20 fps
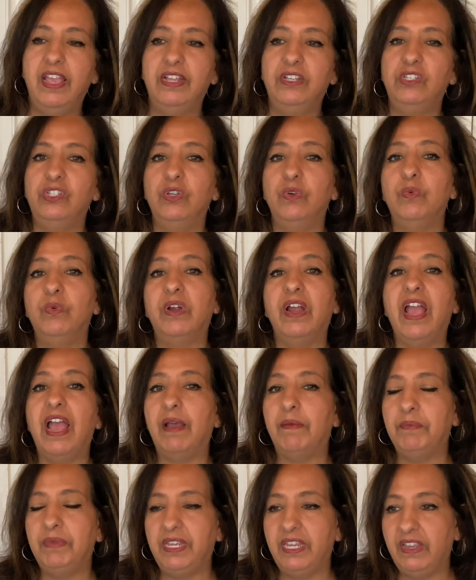And so we're
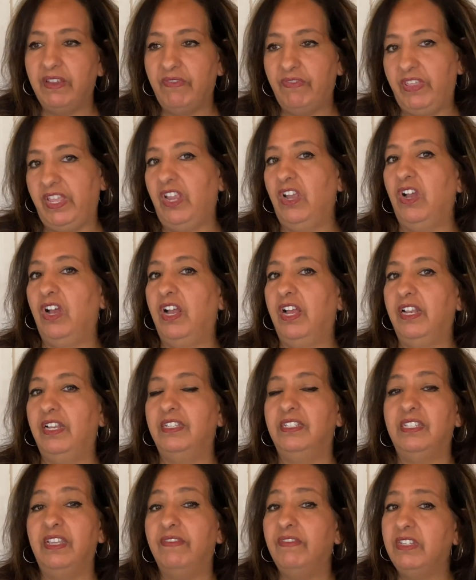happy if they got a
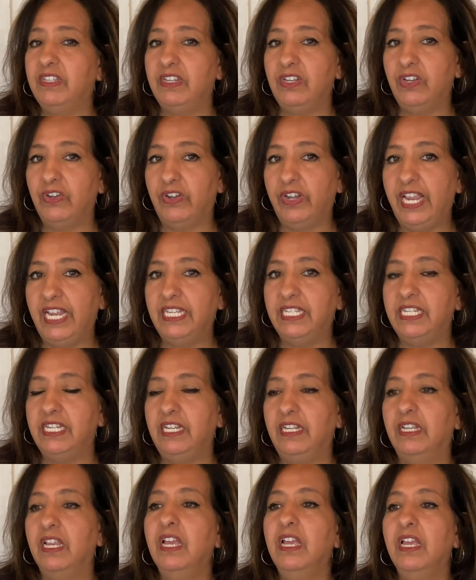17 or
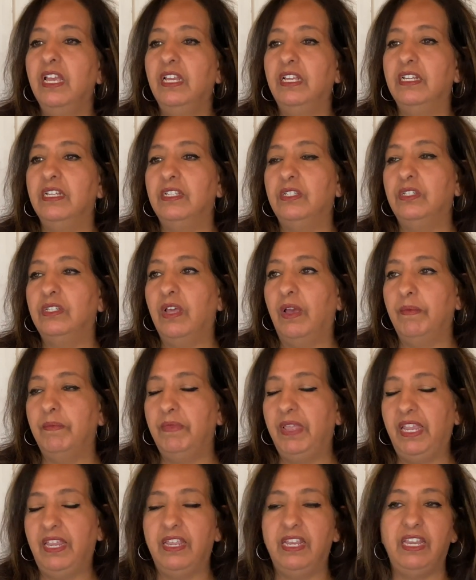18, because
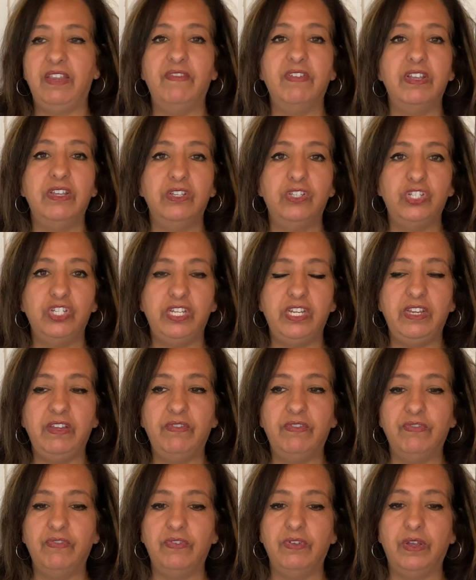they could even
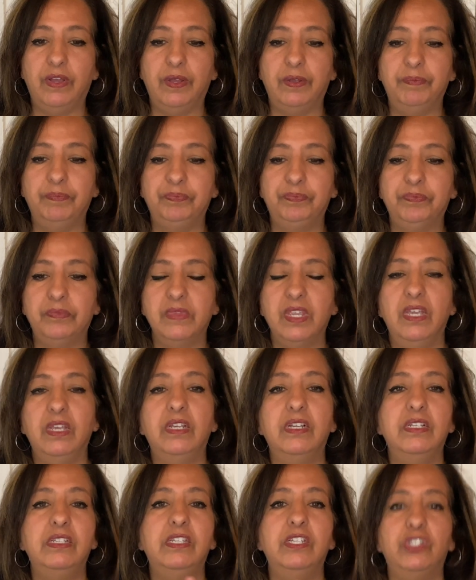achieve
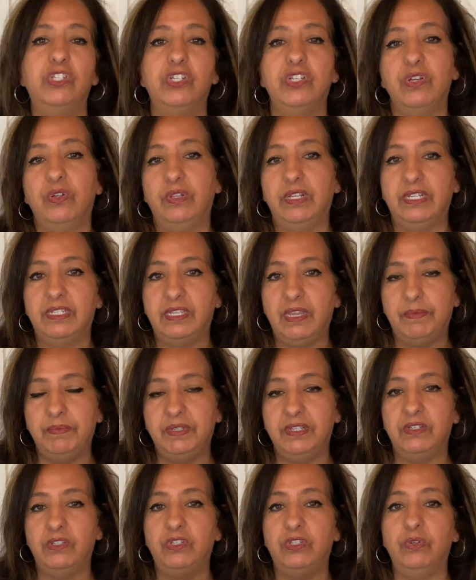conditional
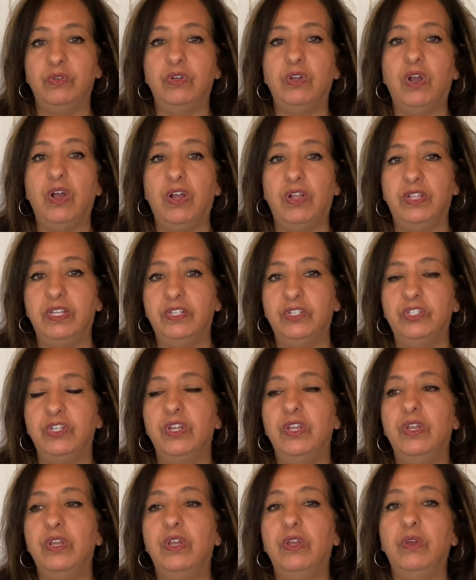acceptance to a college
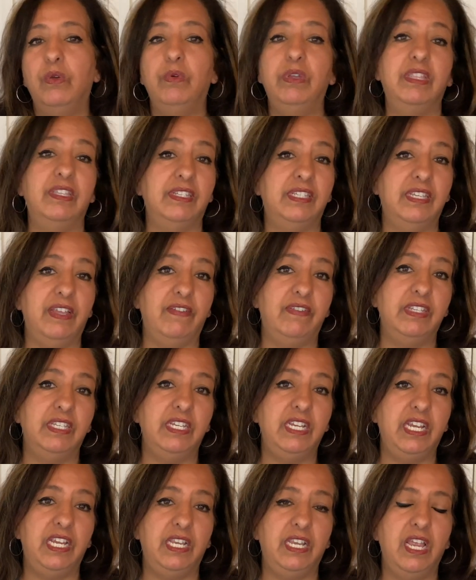with a
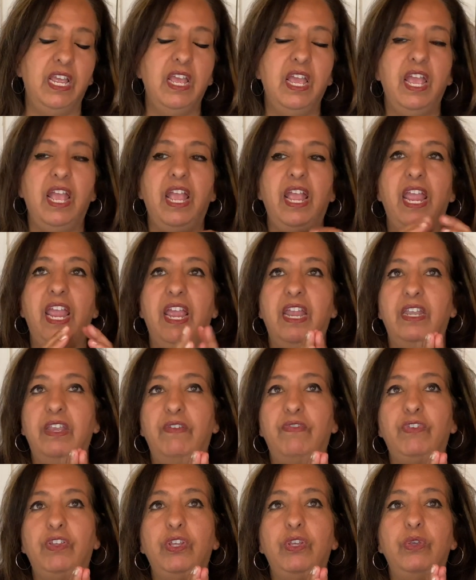17. And
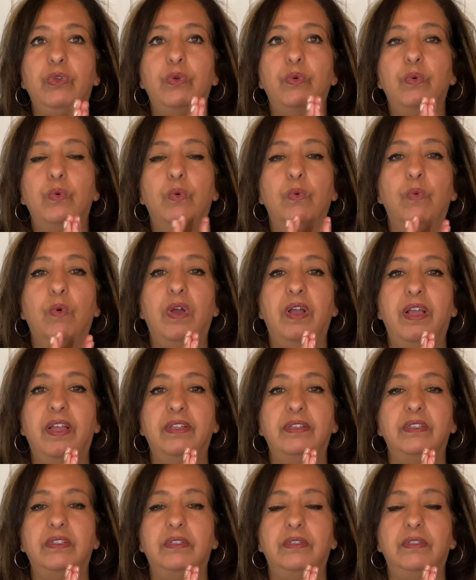if you want